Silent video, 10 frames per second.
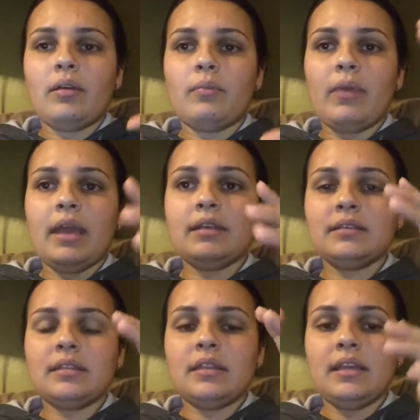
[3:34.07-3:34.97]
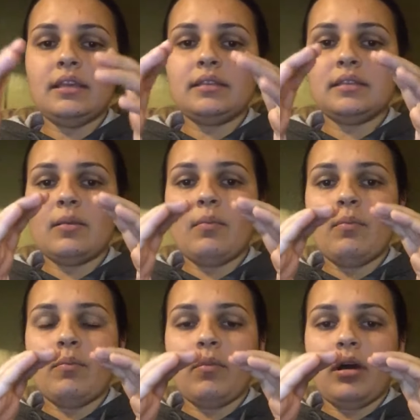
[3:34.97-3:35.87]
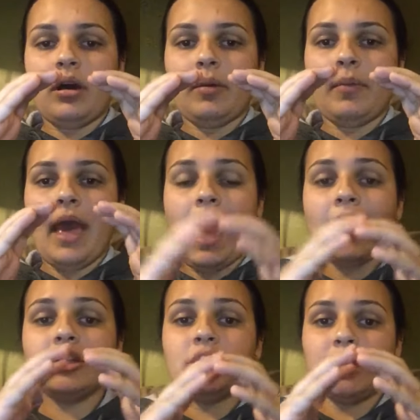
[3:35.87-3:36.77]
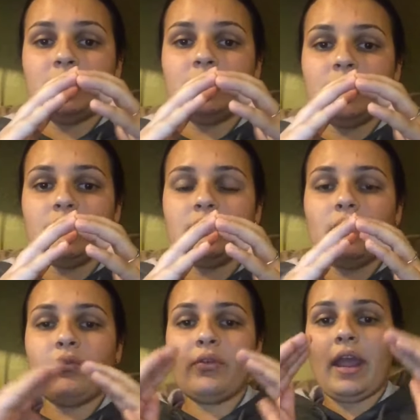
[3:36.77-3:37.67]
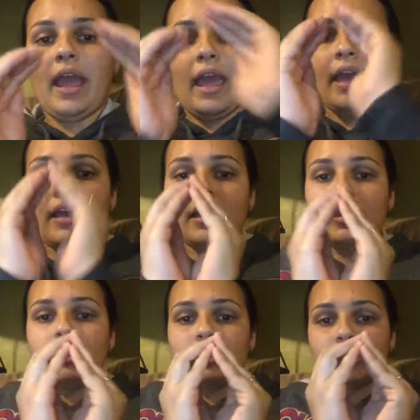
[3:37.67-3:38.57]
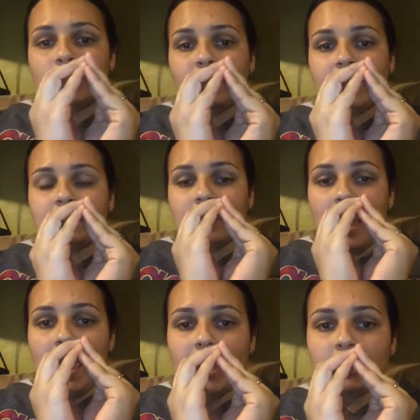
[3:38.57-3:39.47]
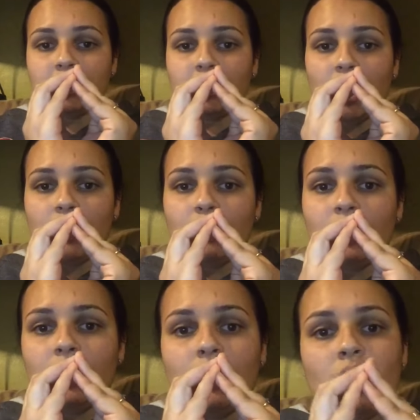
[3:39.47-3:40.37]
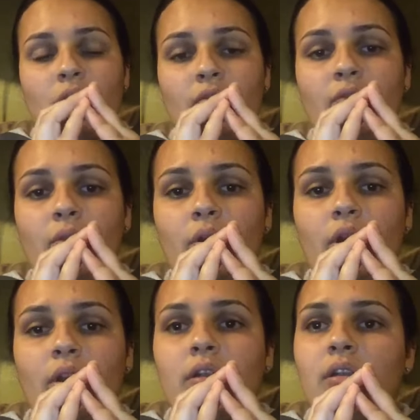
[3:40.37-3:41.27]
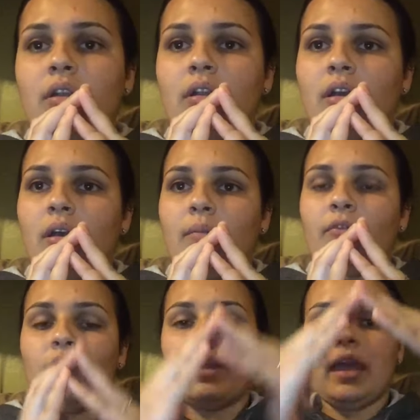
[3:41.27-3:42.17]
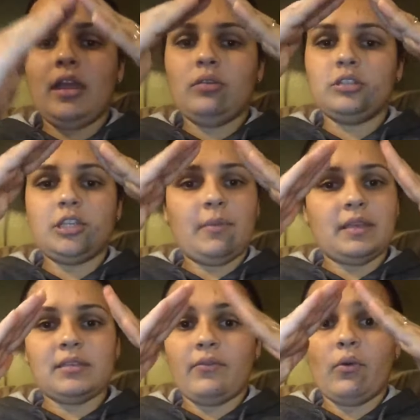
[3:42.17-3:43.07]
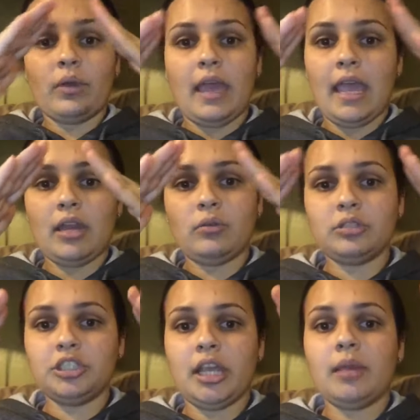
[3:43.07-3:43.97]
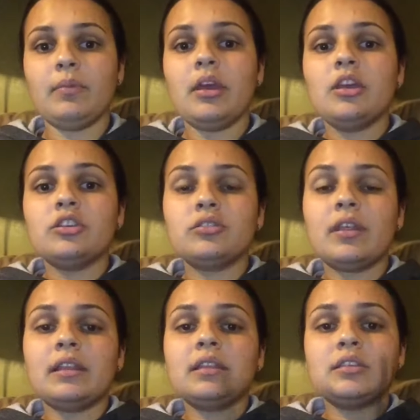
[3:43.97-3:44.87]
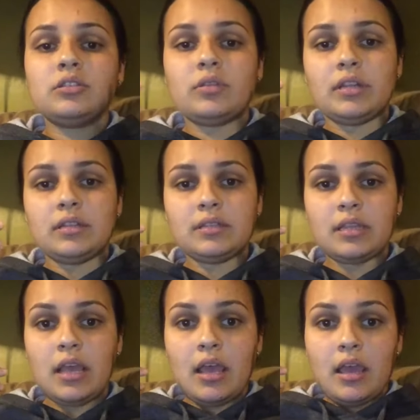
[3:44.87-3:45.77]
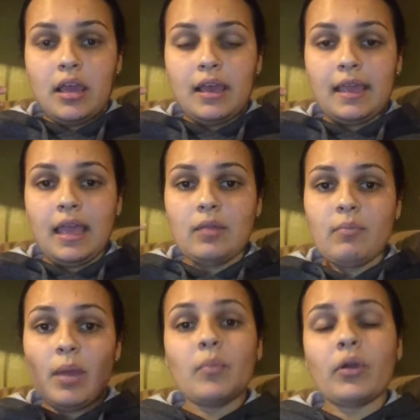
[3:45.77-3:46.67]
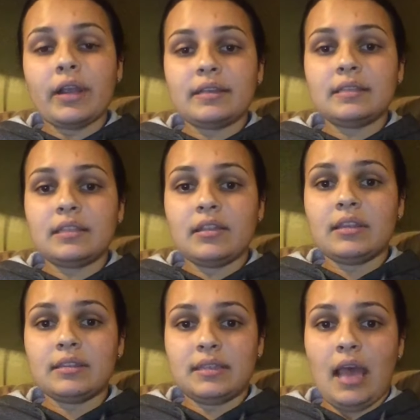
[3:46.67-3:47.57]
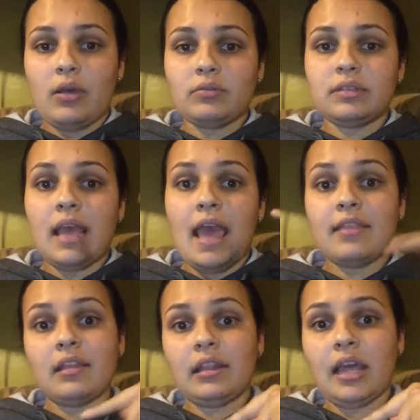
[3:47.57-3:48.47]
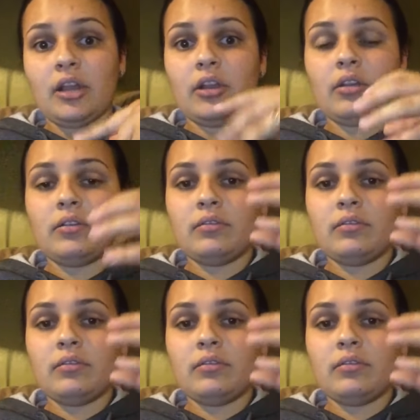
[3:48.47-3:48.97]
makes these hand gestures. So for egg, she makes an egg shape. For volcano, she makes a volcano shape, so that the students can memorize the sound and the letter